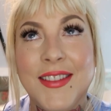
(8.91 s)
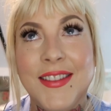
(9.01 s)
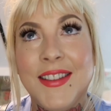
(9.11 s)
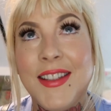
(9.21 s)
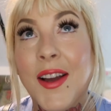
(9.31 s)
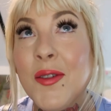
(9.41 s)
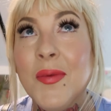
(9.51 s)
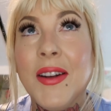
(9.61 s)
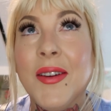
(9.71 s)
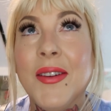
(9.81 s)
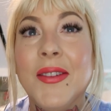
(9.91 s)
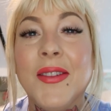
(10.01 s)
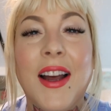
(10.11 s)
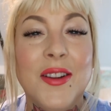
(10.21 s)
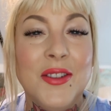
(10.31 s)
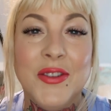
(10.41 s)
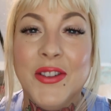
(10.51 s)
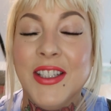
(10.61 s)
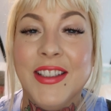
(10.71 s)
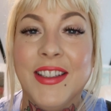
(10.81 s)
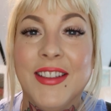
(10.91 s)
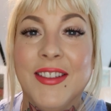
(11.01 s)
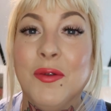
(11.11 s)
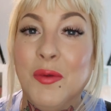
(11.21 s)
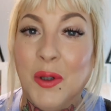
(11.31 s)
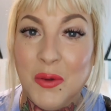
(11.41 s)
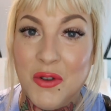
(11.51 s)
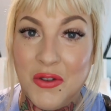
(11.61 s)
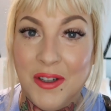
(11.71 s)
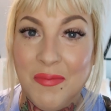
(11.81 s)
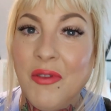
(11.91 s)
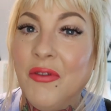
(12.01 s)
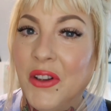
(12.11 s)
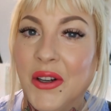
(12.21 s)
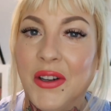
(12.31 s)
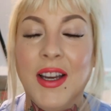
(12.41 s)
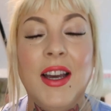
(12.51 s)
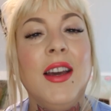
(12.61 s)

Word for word: Sacramento, California road trip vlog.